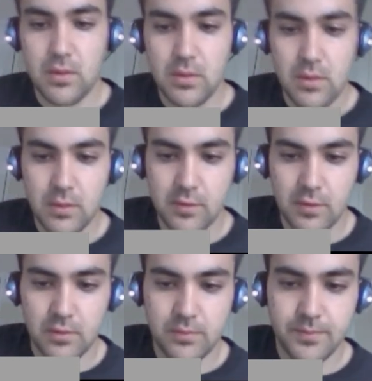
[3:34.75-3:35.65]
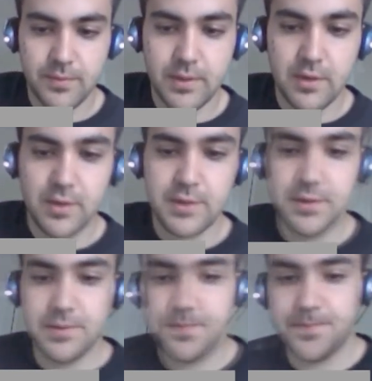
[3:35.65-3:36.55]
So there it
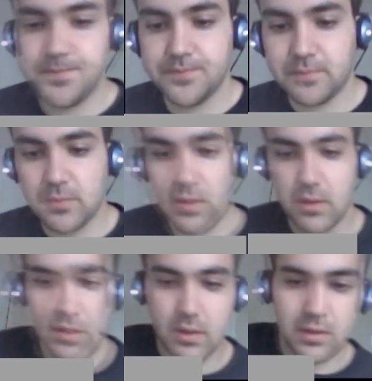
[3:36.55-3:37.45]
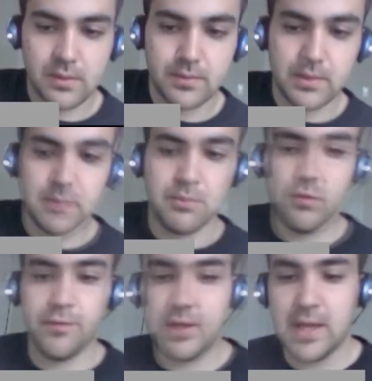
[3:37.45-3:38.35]
is. I moved the